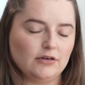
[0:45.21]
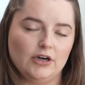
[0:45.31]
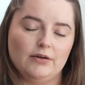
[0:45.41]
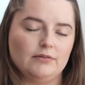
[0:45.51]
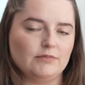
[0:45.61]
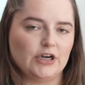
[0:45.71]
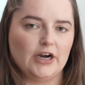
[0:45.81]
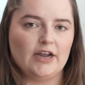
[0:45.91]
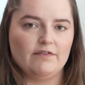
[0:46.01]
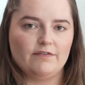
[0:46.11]
or, I'm
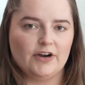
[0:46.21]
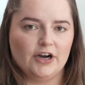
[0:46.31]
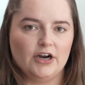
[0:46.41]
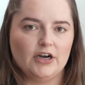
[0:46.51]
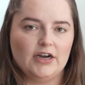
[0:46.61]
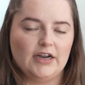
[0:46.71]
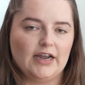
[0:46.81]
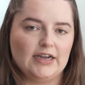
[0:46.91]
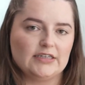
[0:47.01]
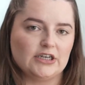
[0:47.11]
sorry, inferior in
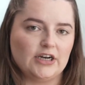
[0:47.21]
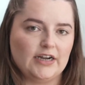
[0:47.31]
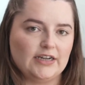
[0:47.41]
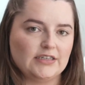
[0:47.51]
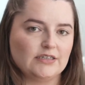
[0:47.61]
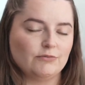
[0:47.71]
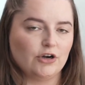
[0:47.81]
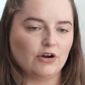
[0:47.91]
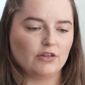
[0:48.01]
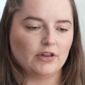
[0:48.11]
case there is some
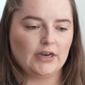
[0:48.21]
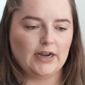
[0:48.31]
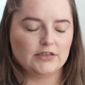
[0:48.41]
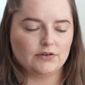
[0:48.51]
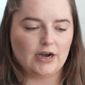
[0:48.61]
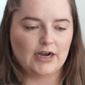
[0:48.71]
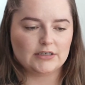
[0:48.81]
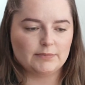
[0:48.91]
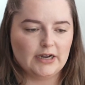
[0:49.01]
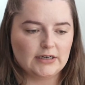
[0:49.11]
growth on the nasal
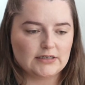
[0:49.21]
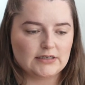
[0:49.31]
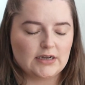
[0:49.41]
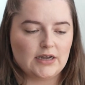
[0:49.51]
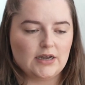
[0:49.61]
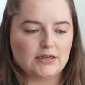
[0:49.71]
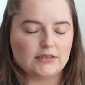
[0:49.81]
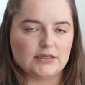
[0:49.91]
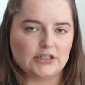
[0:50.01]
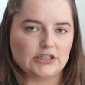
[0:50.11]
aspect,
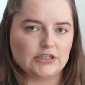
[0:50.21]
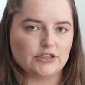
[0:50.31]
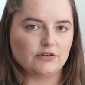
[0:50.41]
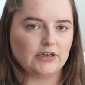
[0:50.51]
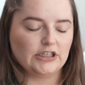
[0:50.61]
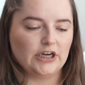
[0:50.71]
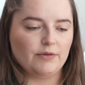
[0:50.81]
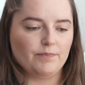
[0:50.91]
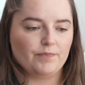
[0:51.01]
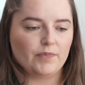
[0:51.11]
such as a
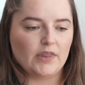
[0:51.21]
pterygium.